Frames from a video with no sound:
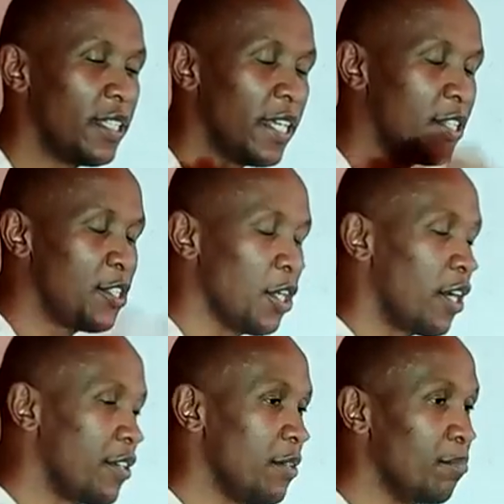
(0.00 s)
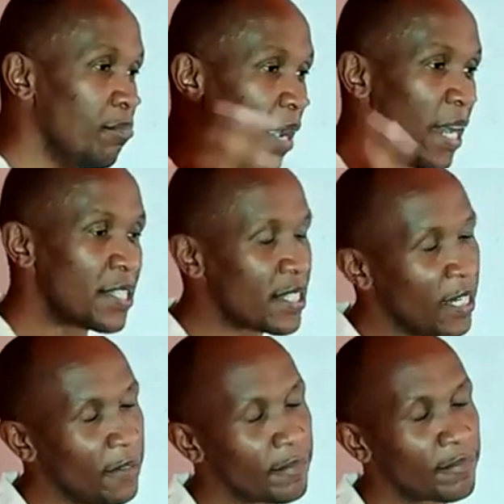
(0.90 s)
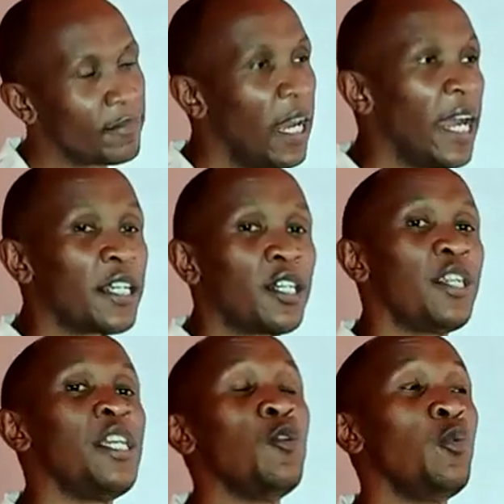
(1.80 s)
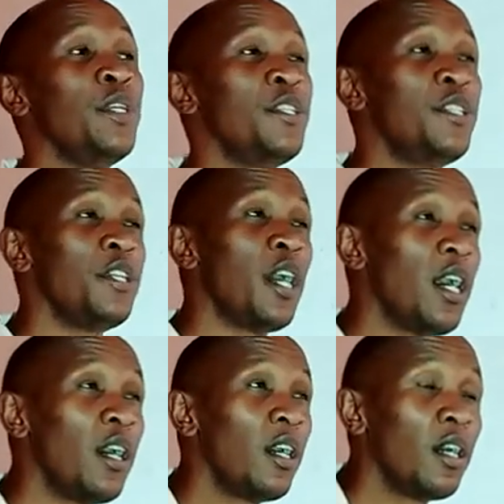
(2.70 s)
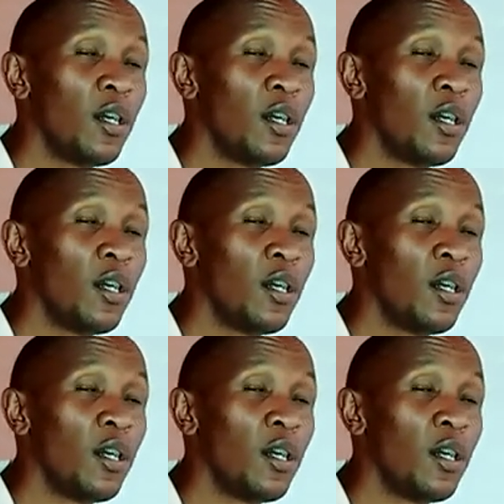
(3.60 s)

the theory must agree with your